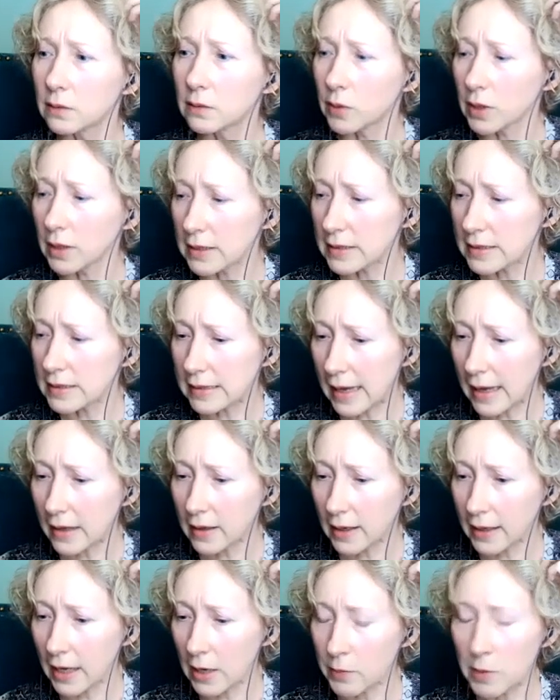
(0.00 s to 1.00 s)
Where is that?
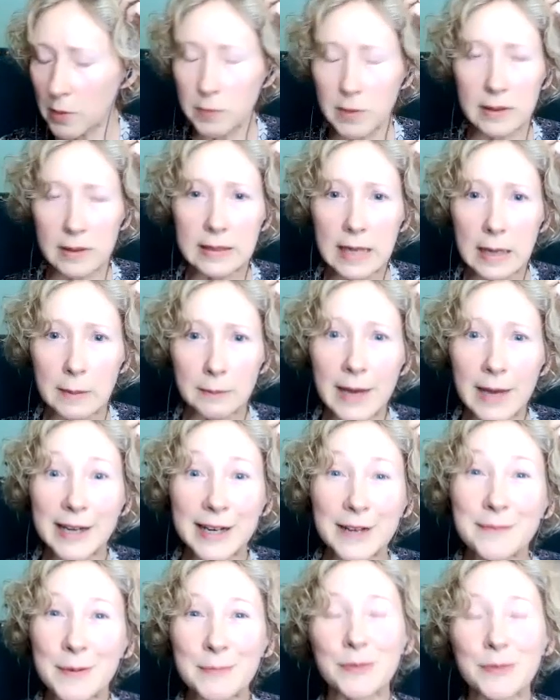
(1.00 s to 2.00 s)
I can't remember the name. I
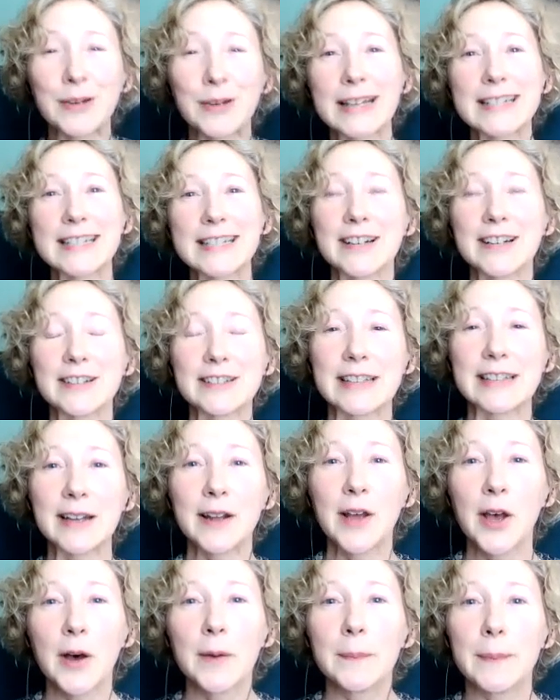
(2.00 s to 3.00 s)
didn't remember what I titled it,
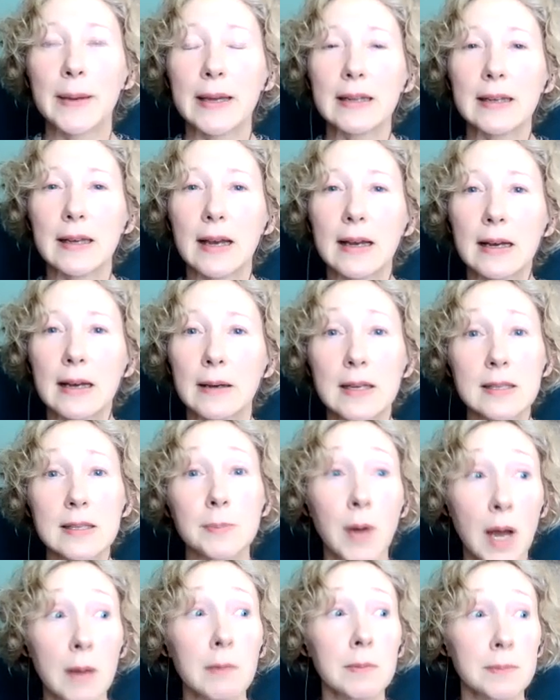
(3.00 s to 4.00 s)
but uh,
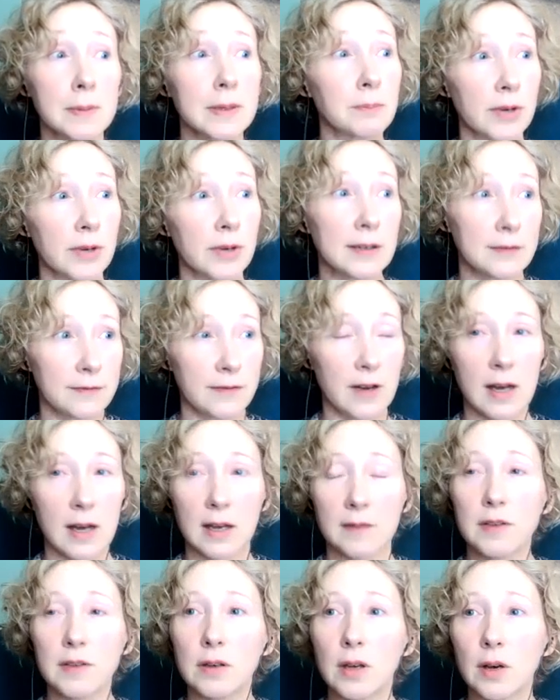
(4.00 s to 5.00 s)
it's probably brain
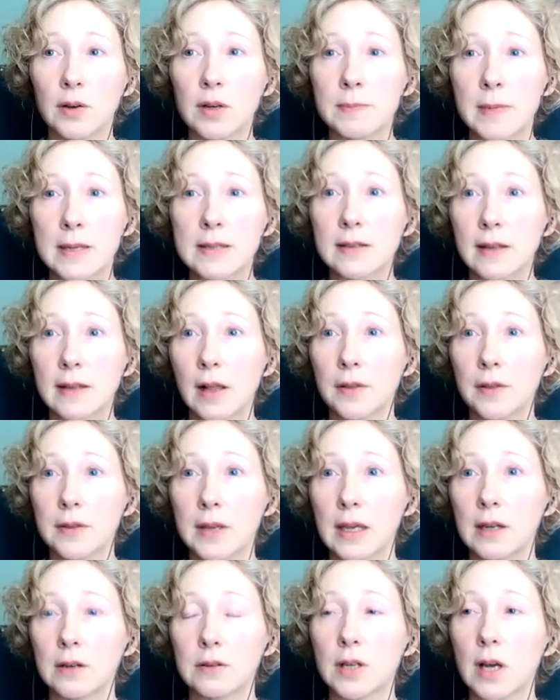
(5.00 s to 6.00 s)
fog. If you go to
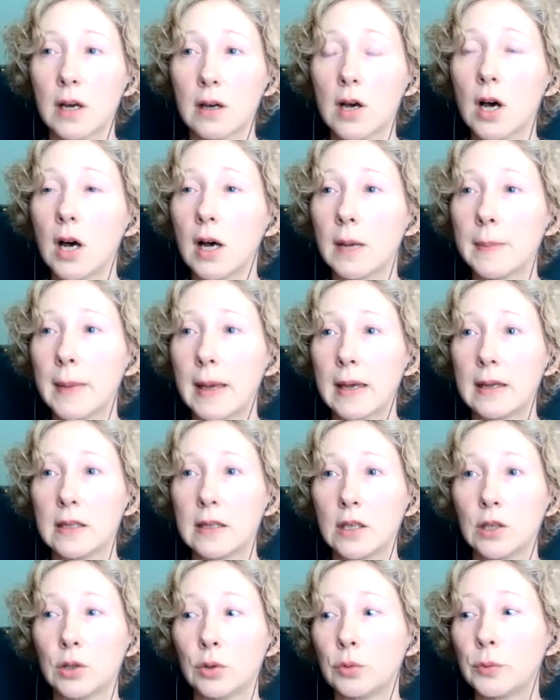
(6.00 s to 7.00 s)
mentalhealthketo.com and
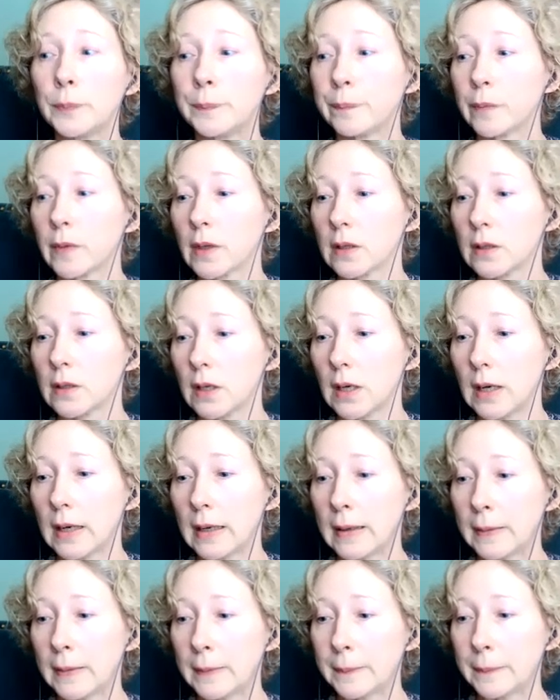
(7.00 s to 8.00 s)
you
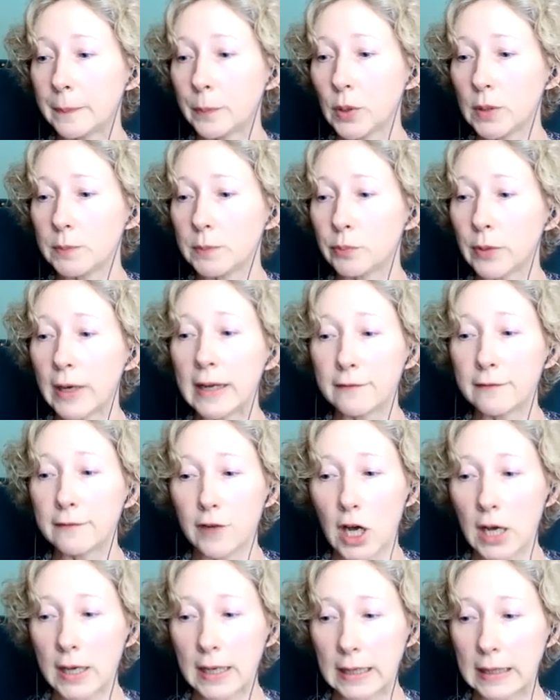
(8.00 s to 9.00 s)
um, put brain
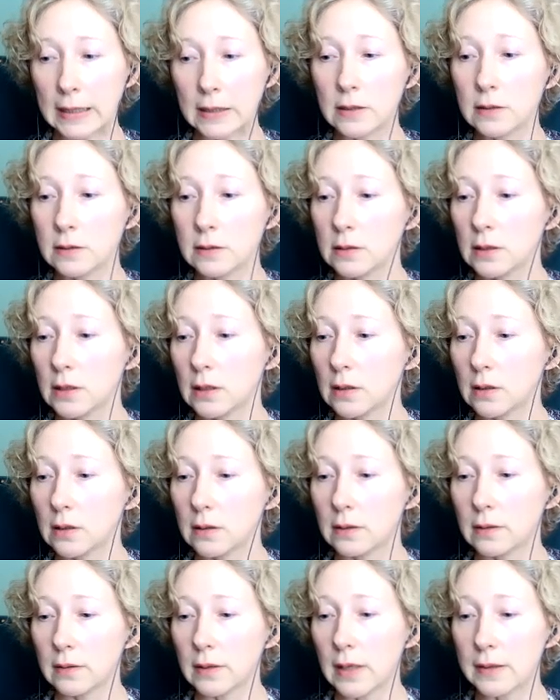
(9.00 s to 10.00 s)
fog in
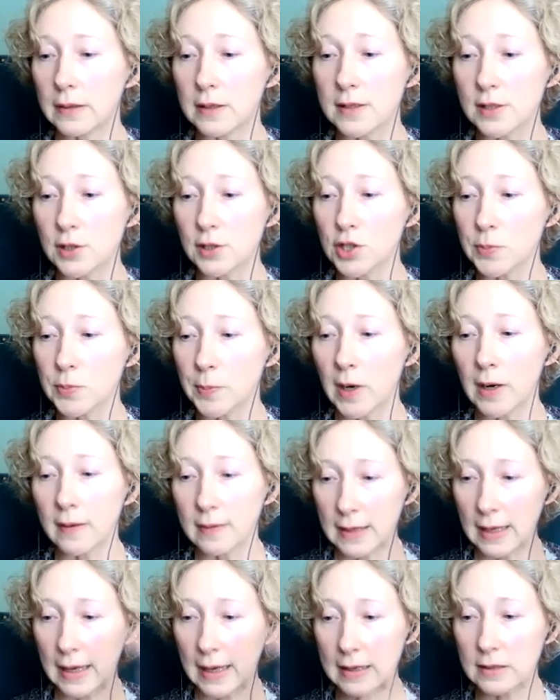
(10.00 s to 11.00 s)
uh, the search bar
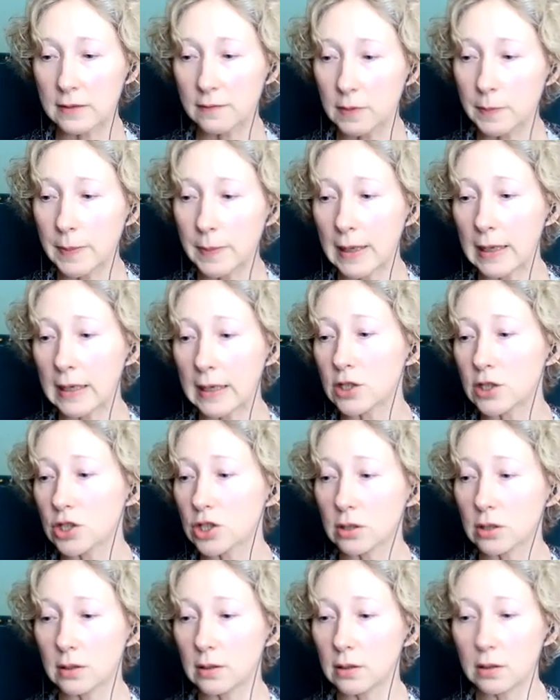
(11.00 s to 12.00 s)
at the end of the
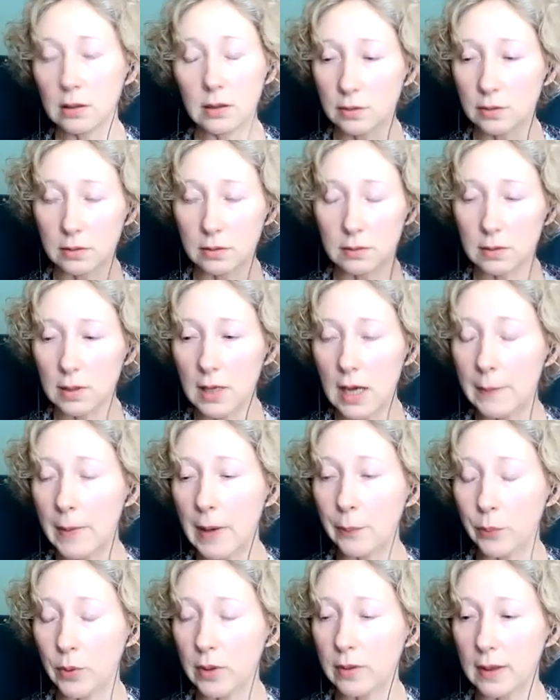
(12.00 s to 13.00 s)
page, you'll come
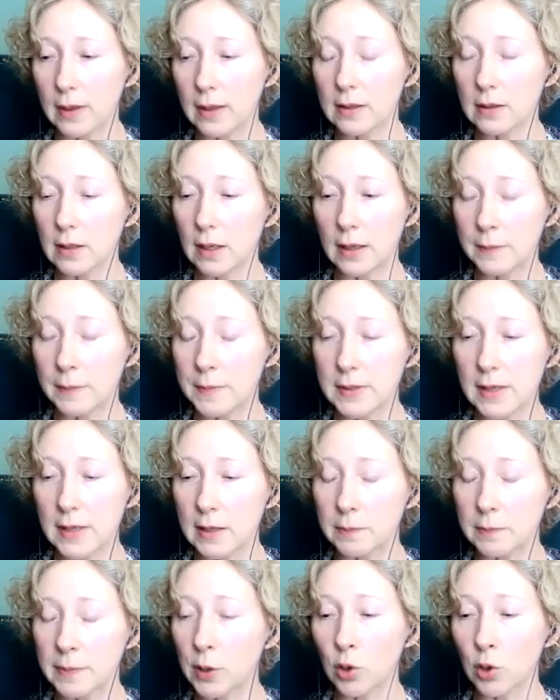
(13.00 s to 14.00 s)
up with it. Um, it's
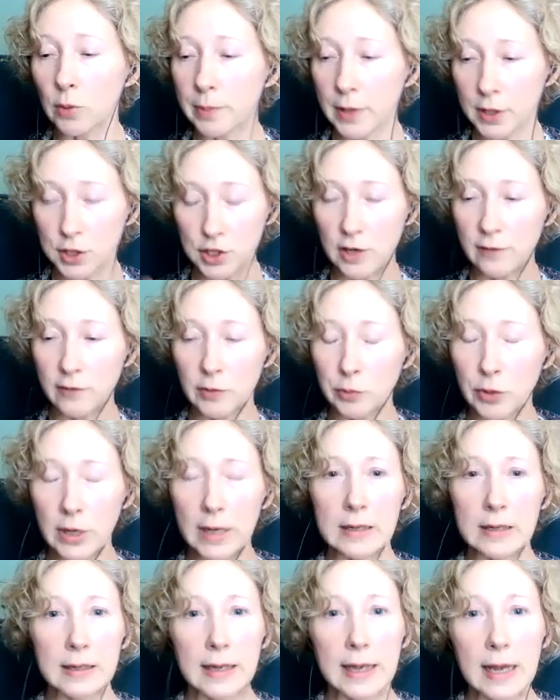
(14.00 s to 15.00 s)
got a big old picture of a
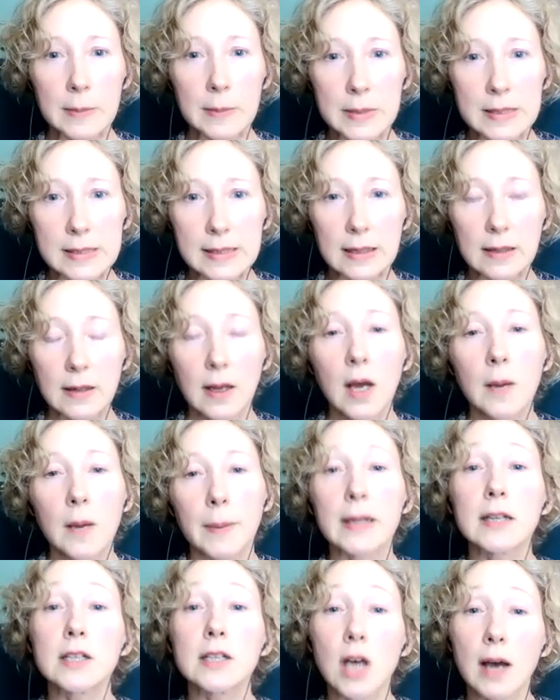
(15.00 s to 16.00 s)
brain. You can't miss it.
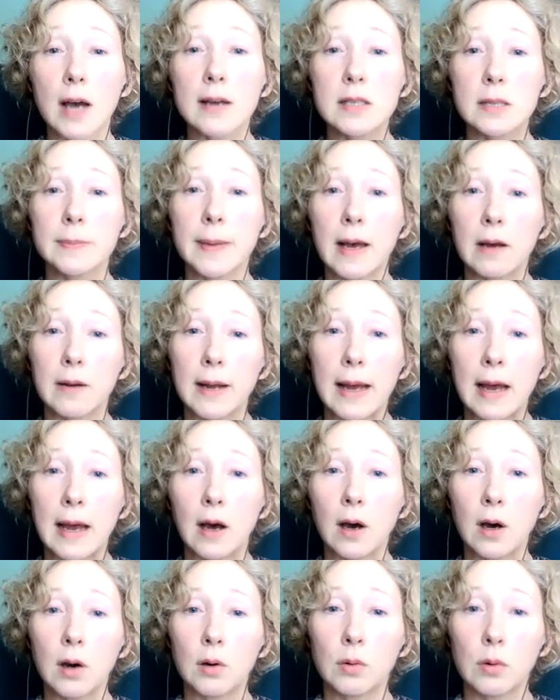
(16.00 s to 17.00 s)
But it talks about
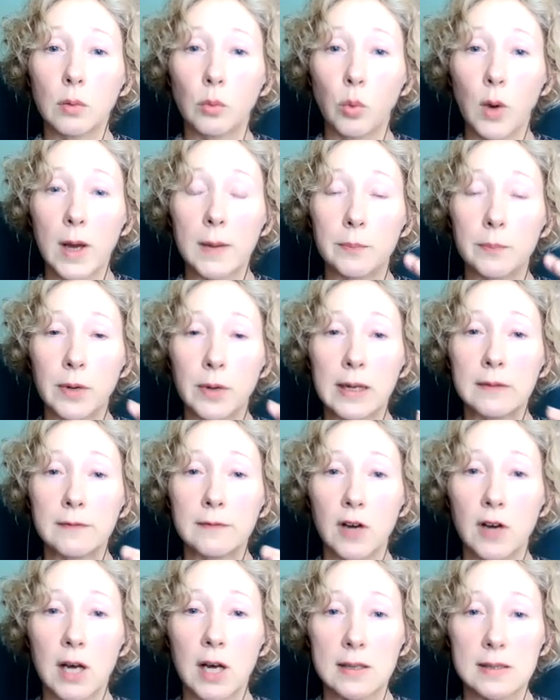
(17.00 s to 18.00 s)
how what brain
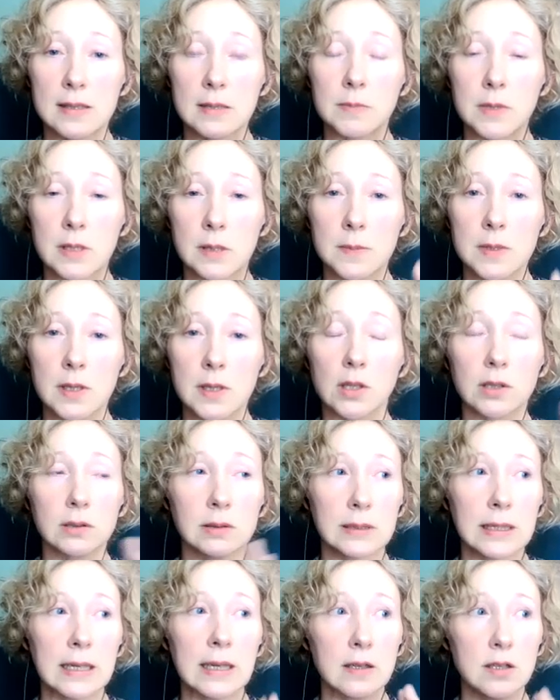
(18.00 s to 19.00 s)
fog symptoms are
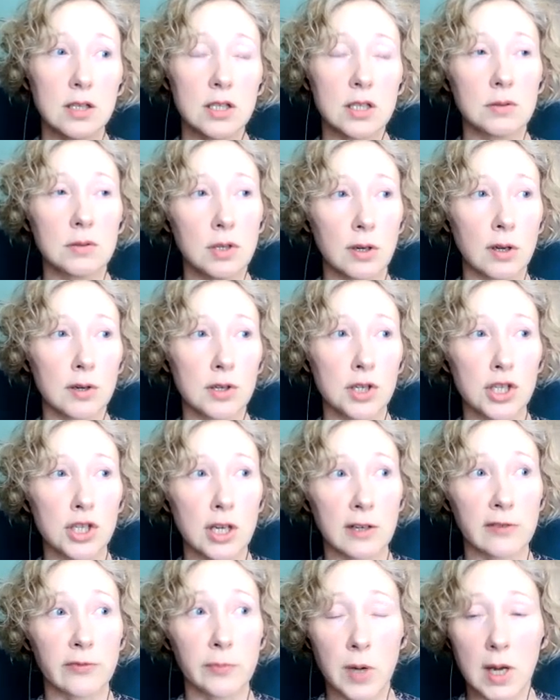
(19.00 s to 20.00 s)
linked to
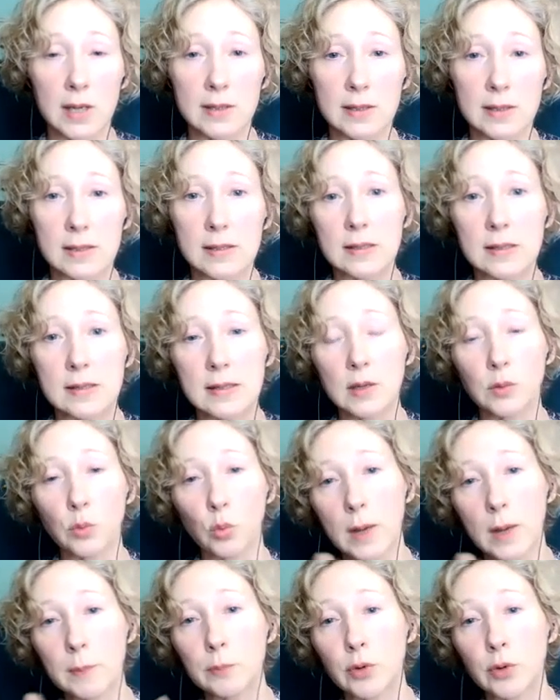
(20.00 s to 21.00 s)
neurodegenerative processes in
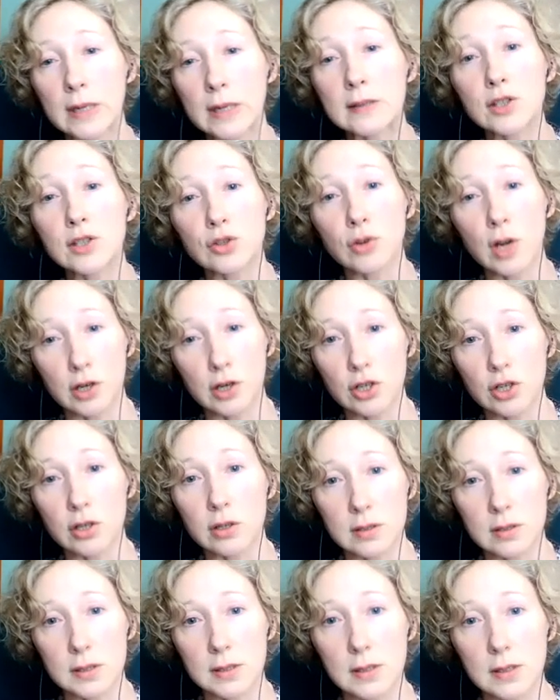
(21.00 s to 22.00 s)
what brain
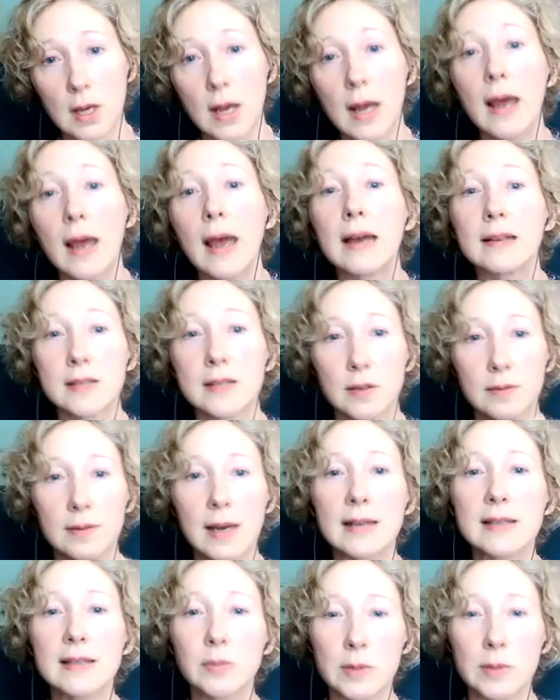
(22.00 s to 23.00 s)
structures. And so
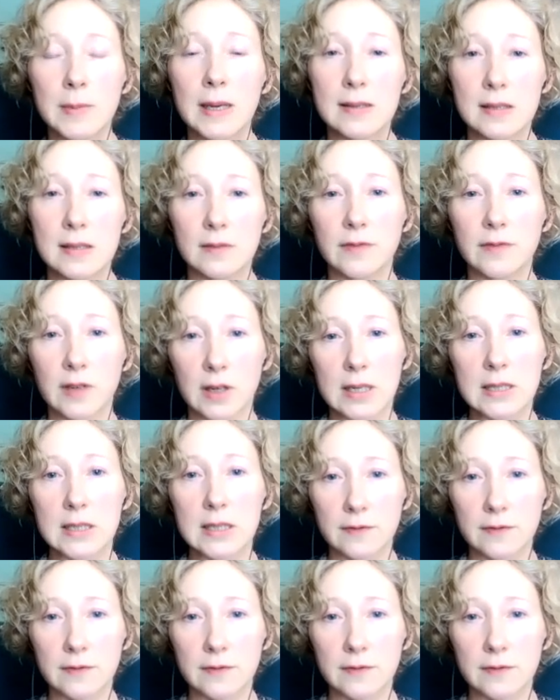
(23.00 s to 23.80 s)
that's what makes it very